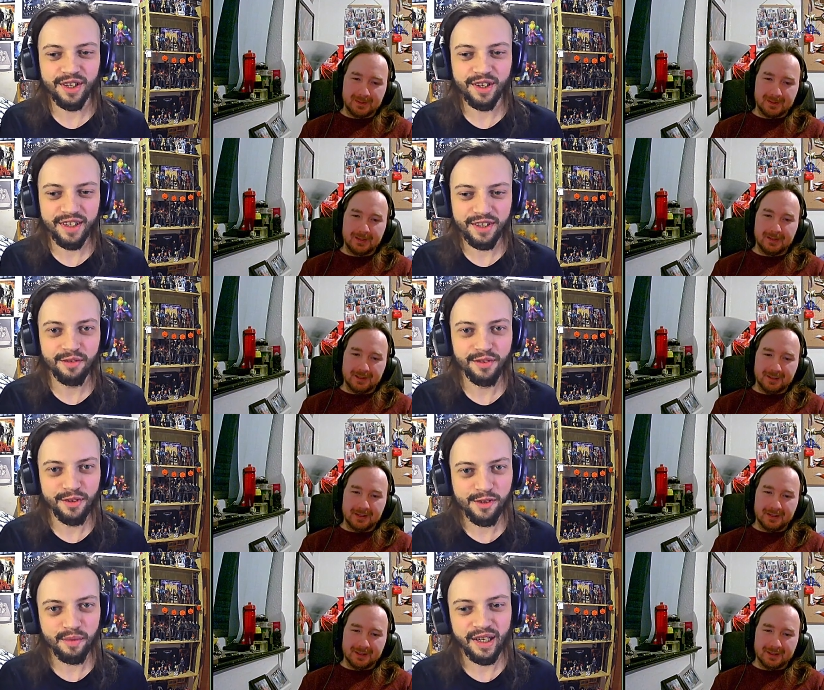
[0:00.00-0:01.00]
Speaker 1: we was getting this
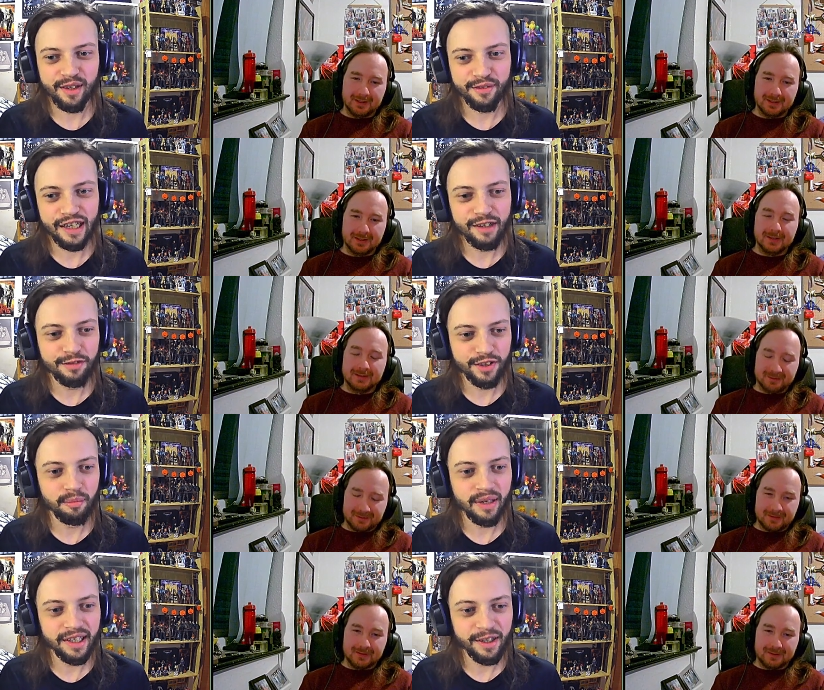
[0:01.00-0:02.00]
confused with part five with the
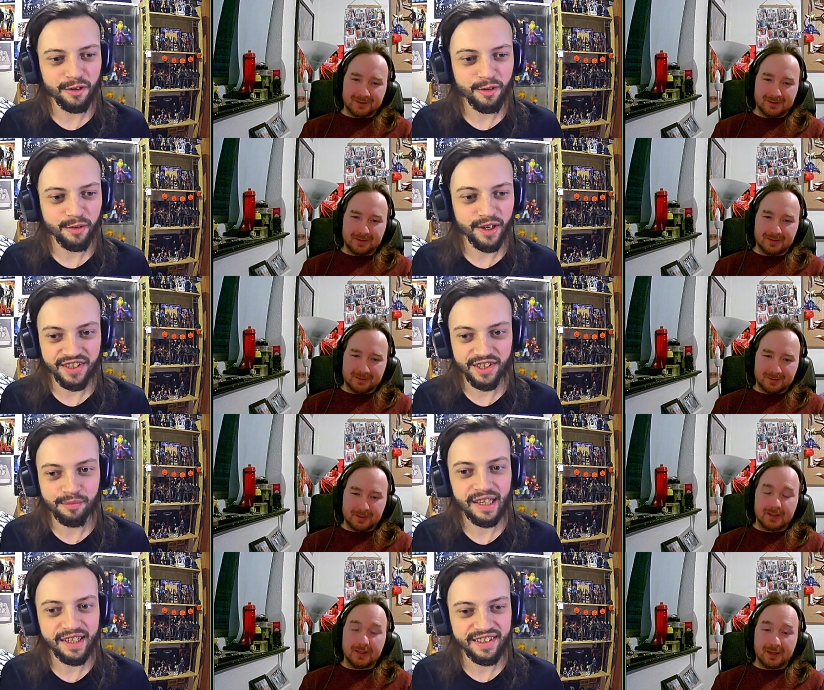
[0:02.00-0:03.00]
bike, weren't we? Because he's
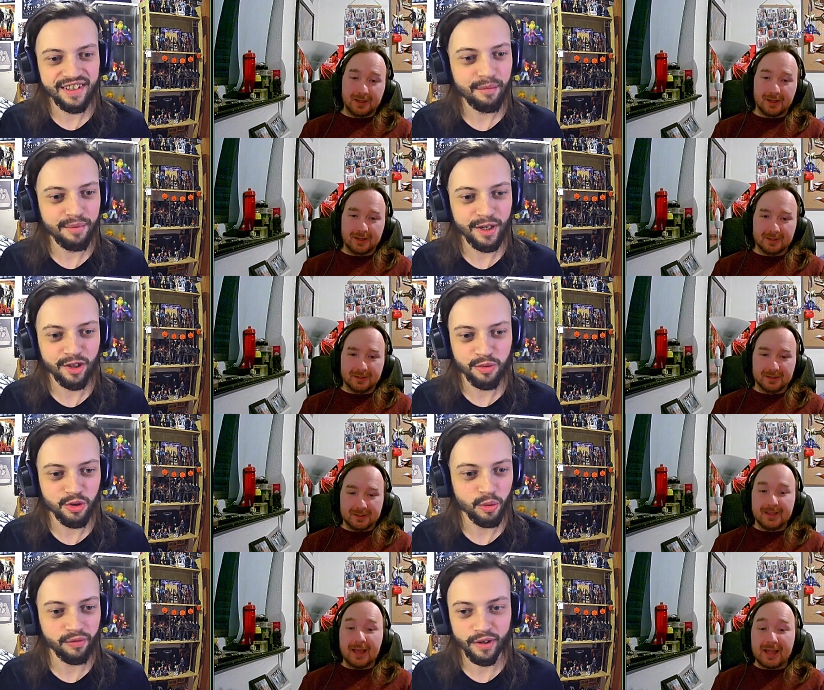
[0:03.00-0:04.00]
bike's yeah. in that pickup
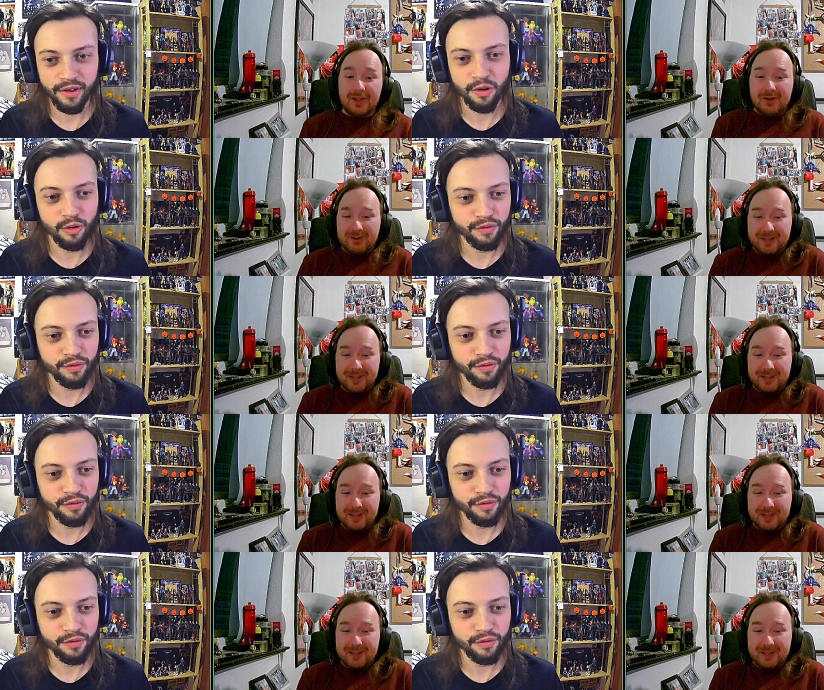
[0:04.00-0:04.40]
truck yeah, throughout the